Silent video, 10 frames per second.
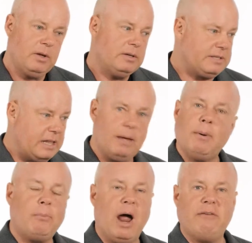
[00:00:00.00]
Send them a
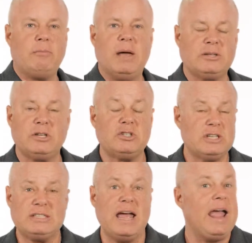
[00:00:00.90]
private message
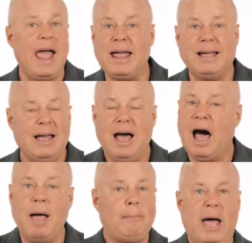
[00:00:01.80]
and say, hey,
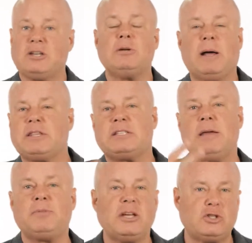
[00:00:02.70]
I'm passionate about the
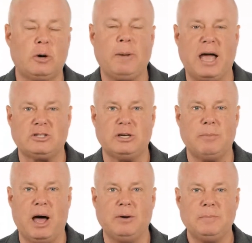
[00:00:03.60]
same things you're passionate
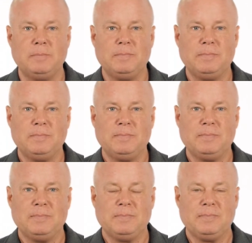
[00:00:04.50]
about.
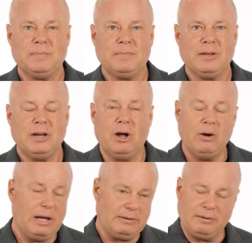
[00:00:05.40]

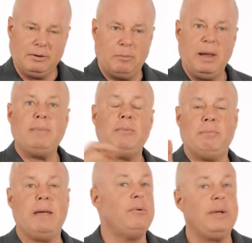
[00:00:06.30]
Maybe
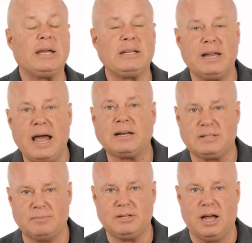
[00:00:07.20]
we can connect
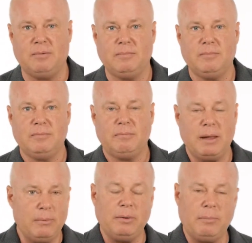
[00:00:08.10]
sometime.
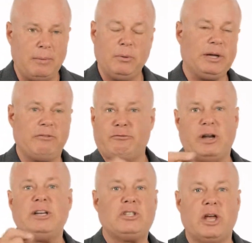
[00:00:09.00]
Maybe we can
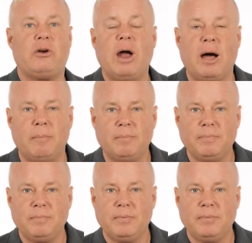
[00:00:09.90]
friend each other up.